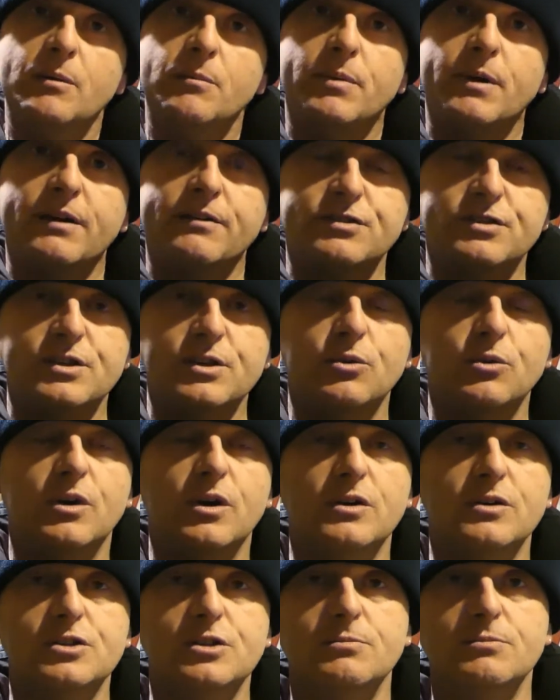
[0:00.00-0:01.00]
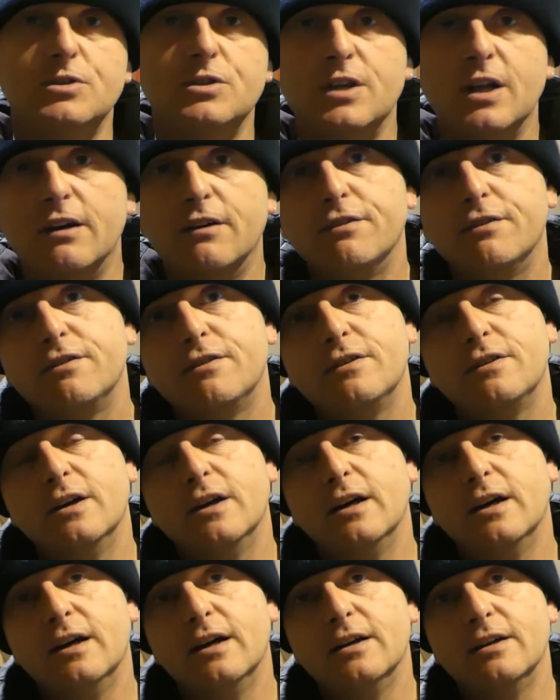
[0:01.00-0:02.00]
but I've still got some stuff
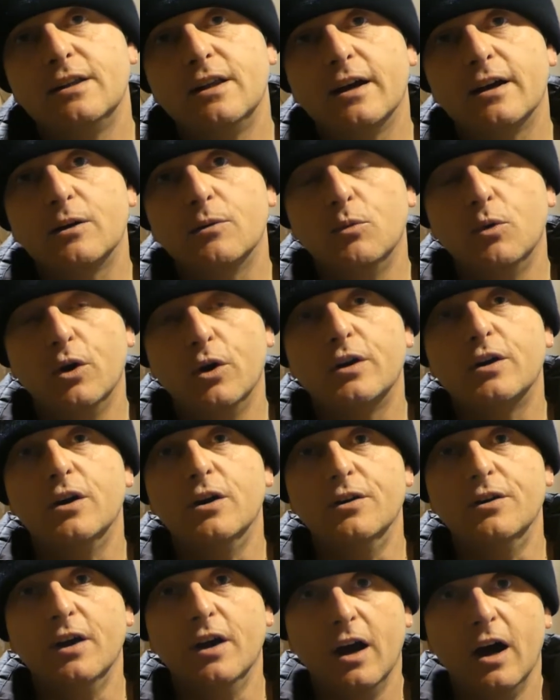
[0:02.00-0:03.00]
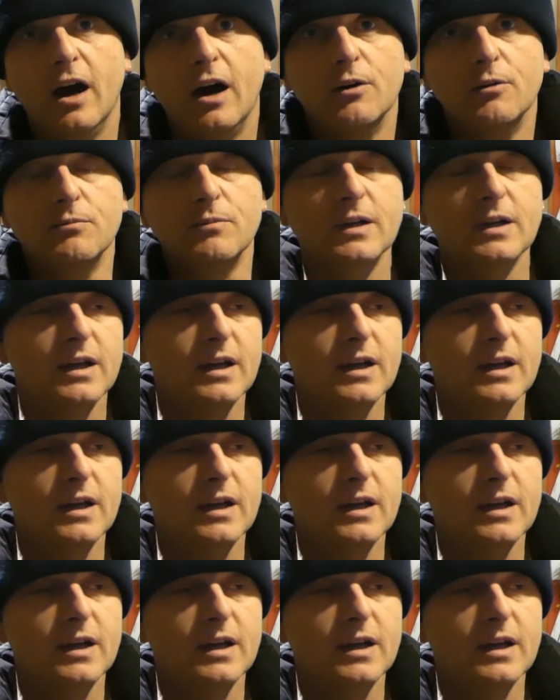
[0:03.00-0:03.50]
that I can work on at home.